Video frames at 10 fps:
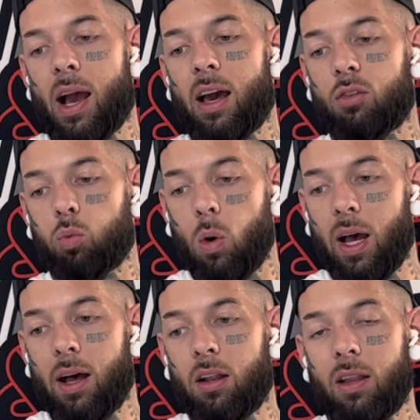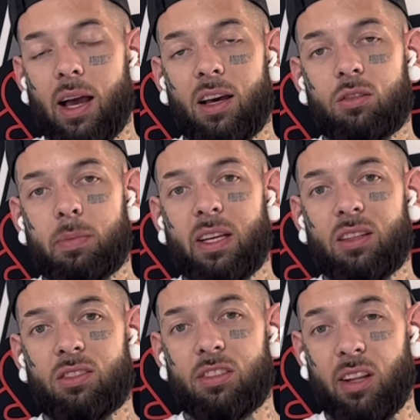as well as being
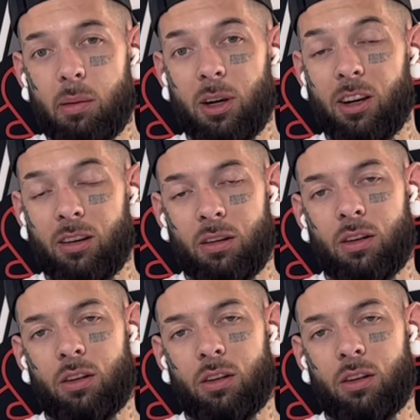slimmer.